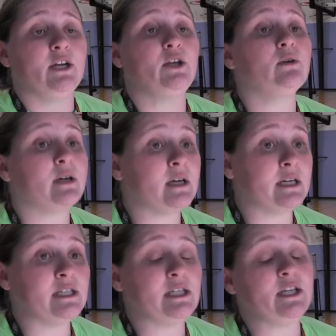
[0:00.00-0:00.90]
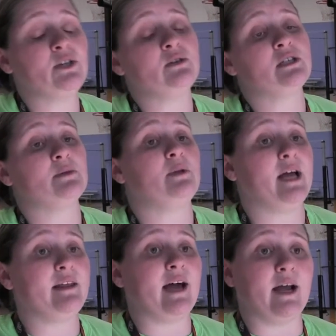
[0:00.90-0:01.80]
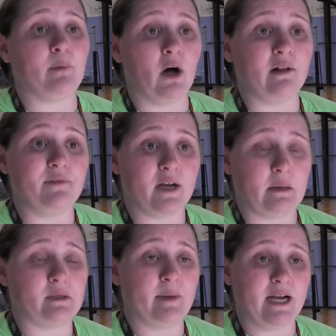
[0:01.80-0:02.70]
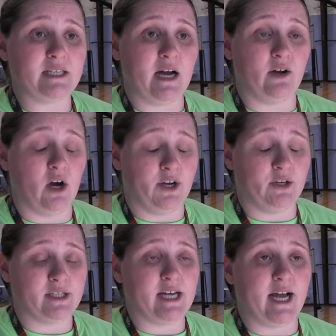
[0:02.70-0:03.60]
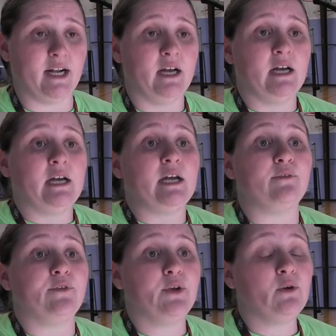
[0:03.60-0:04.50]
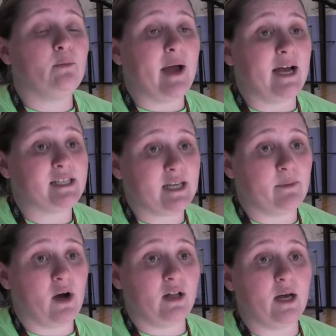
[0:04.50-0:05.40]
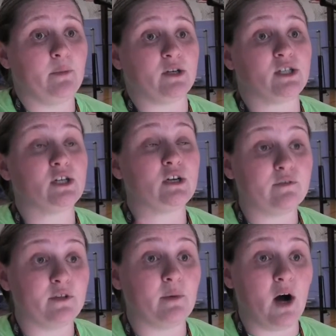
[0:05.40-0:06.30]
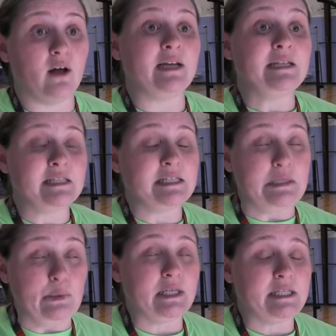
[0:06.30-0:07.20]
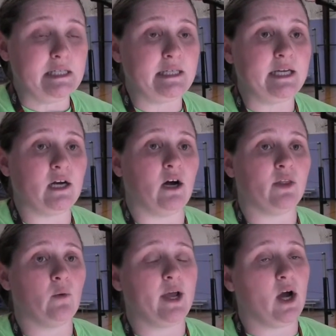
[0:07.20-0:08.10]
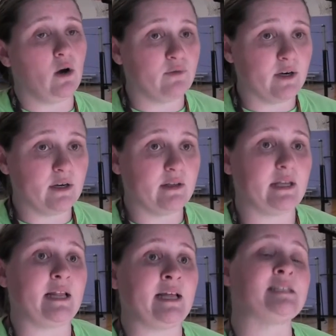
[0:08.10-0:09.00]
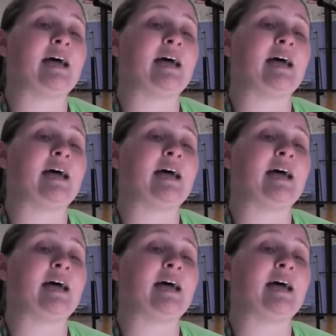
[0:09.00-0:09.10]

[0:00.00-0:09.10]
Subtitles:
you can continue to play that ball if it comes back down on your side. If you pass that ball up or serve the ball into the ceiling on the way over, then that's